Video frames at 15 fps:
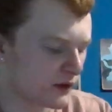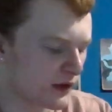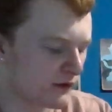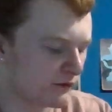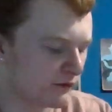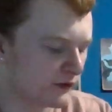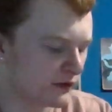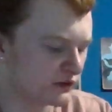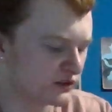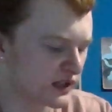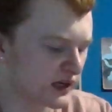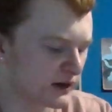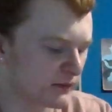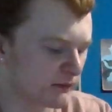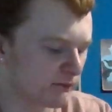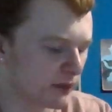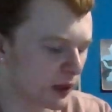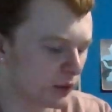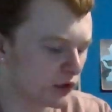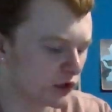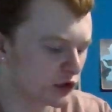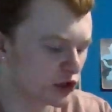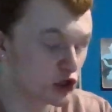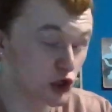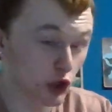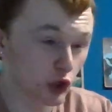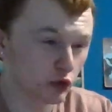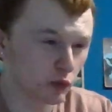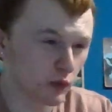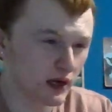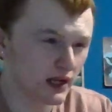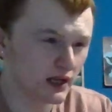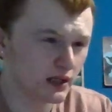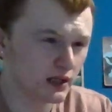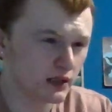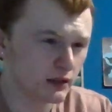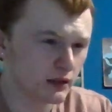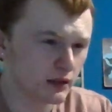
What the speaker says: It feels like both should win,